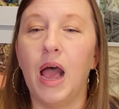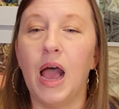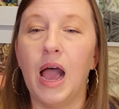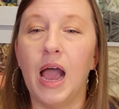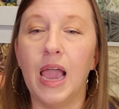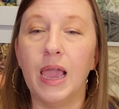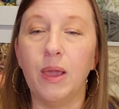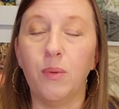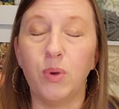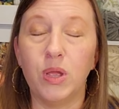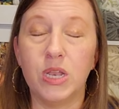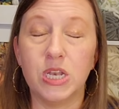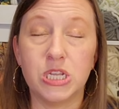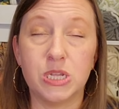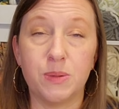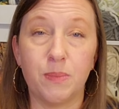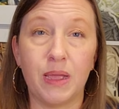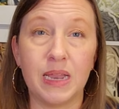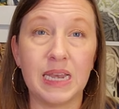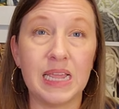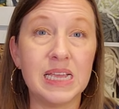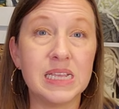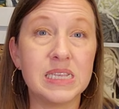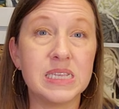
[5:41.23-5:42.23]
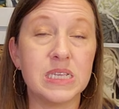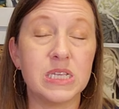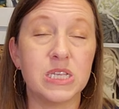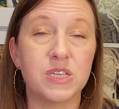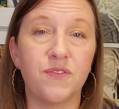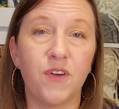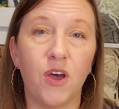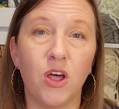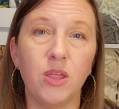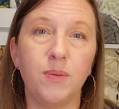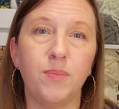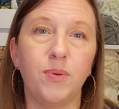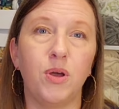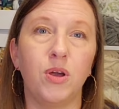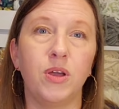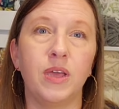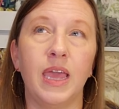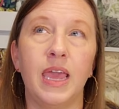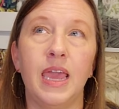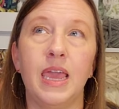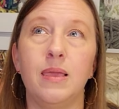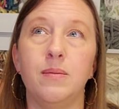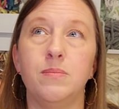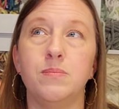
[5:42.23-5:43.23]
I went to my niece's volleyball
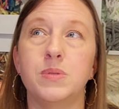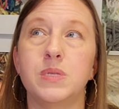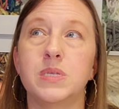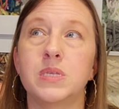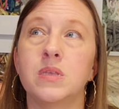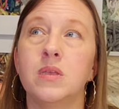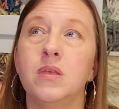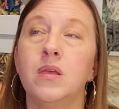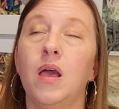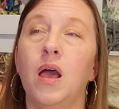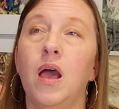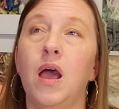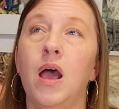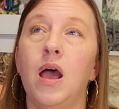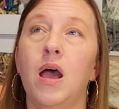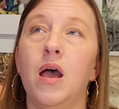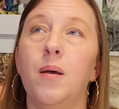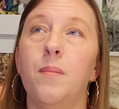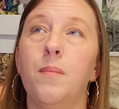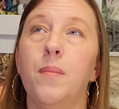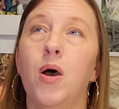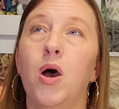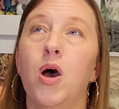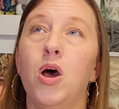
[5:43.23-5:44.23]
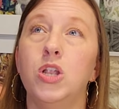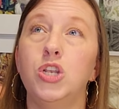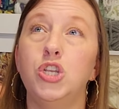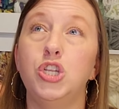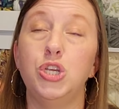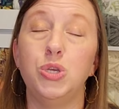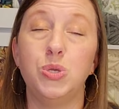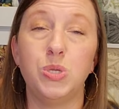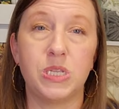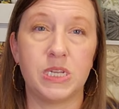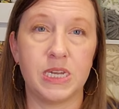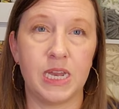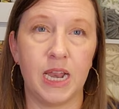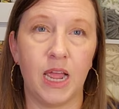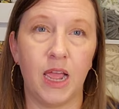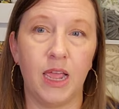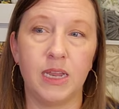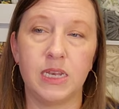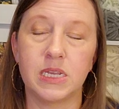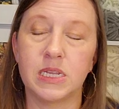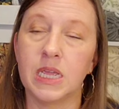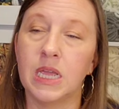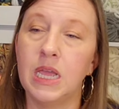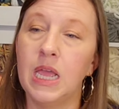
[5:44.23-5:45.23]
games on Tuesday
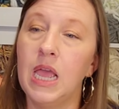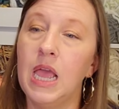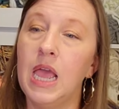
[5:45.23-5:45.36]
night.